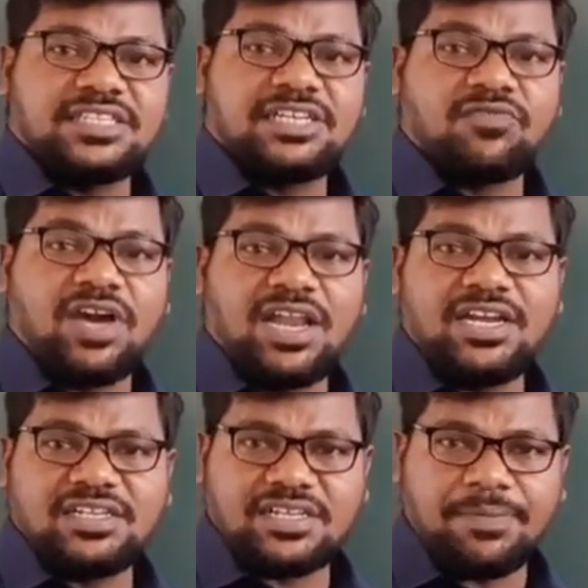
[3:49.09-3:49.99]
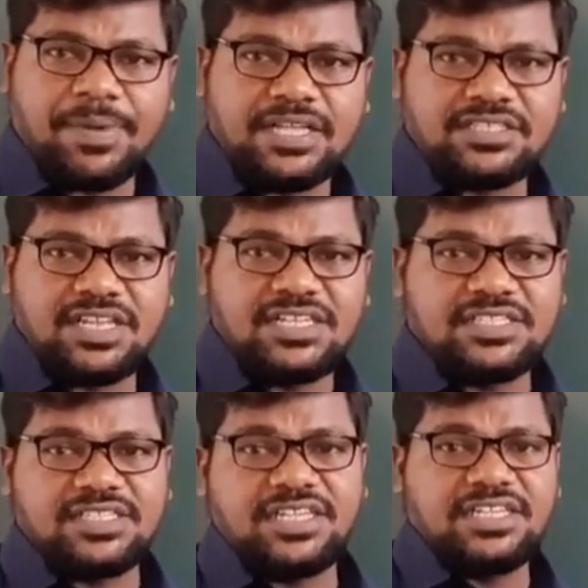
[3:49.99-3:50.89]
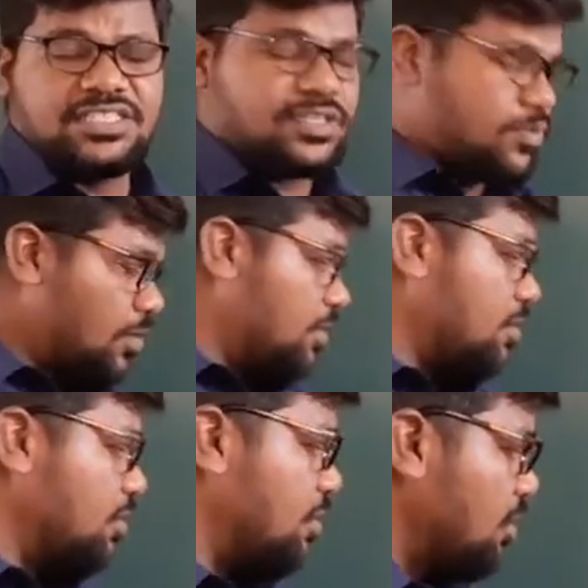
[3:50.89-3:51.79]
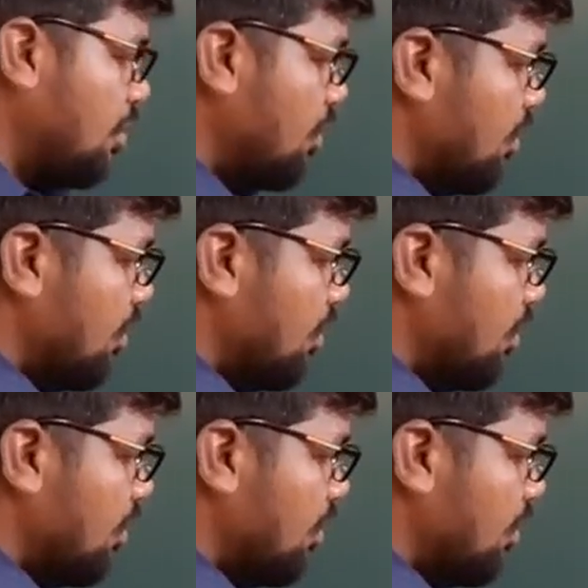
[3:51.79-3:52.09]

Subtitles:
equivalent capacitance C is equal to